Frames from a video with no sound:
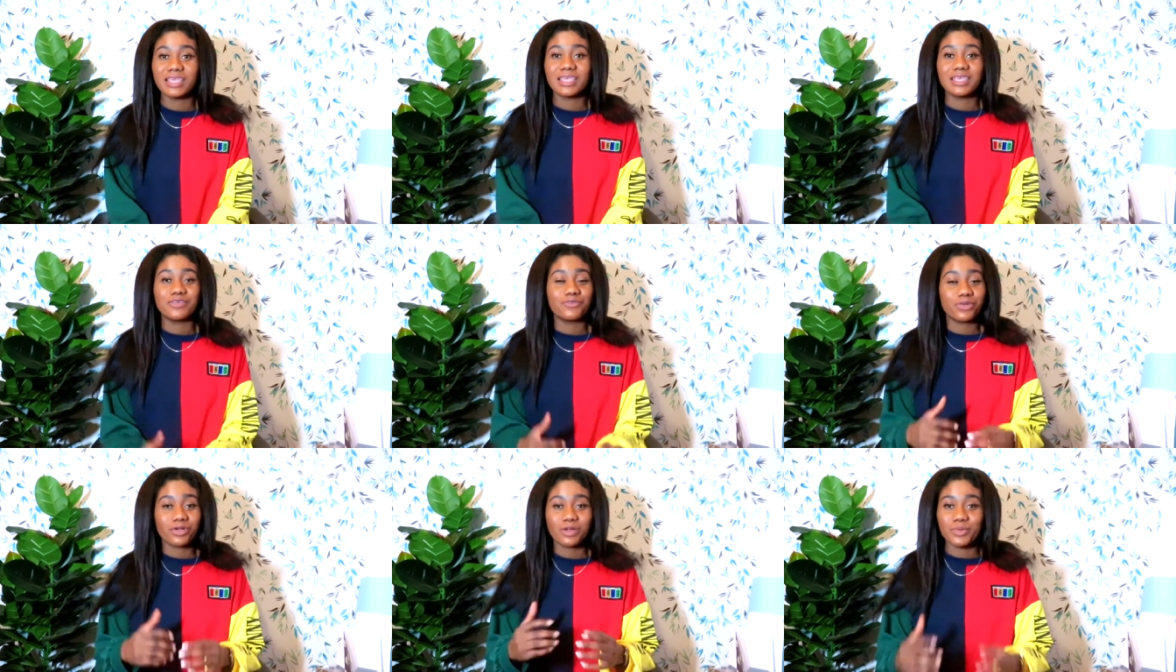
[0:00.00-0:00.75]
if
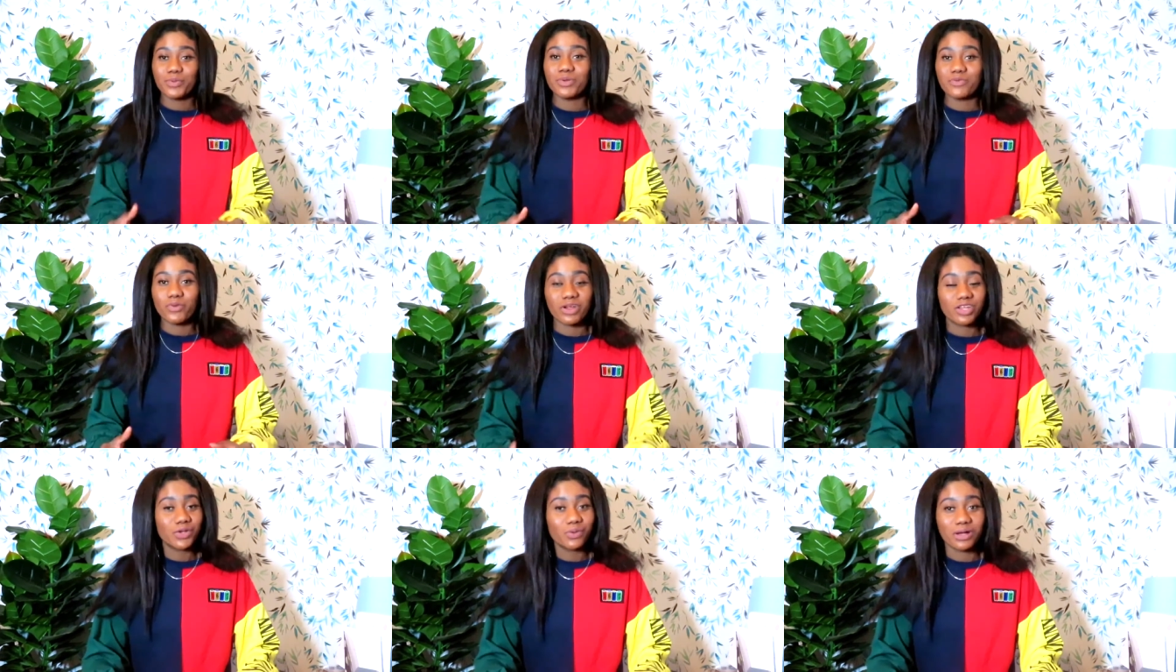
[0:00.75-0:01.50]
you're happy with where
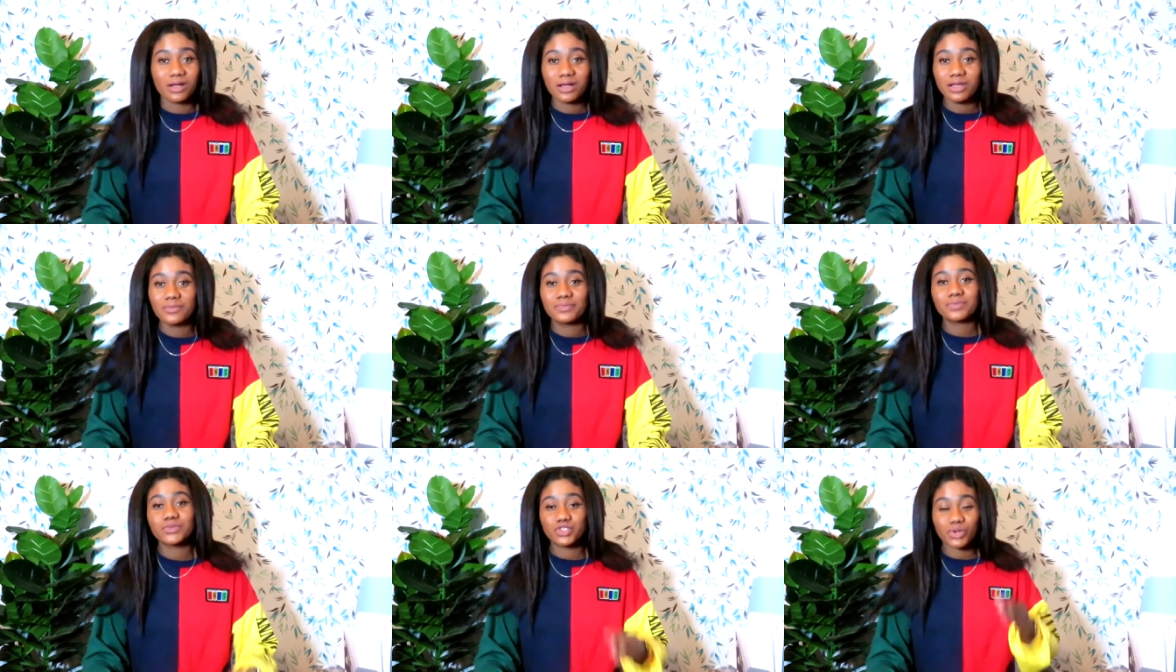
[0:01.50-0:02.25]
you are
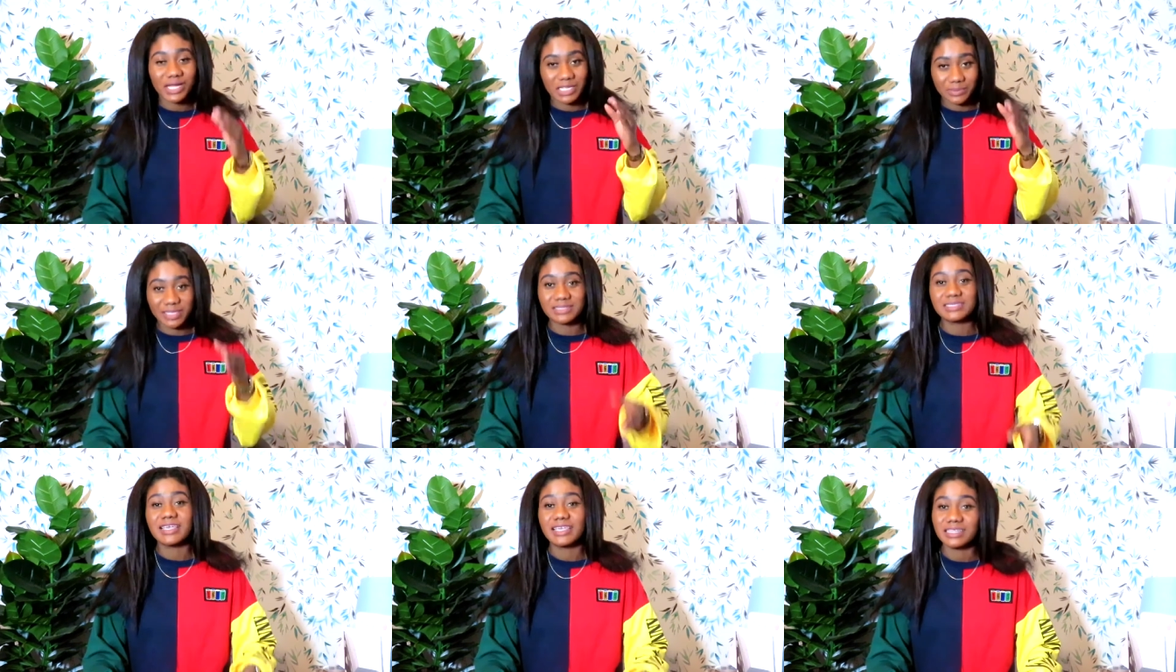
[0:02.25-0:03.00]
try and maintain